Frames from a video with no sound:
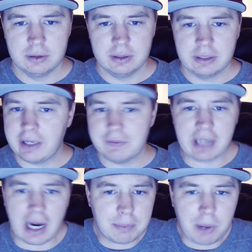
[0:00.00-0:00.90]
Give the
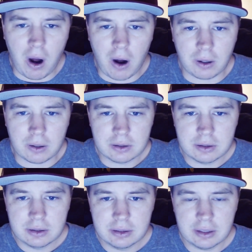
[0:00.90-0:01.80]
guy the ball.
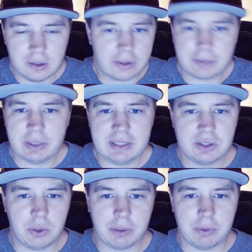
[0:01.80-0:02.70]
Look what he's
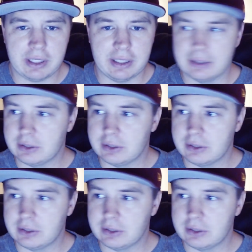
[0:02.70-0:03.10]
doing with it.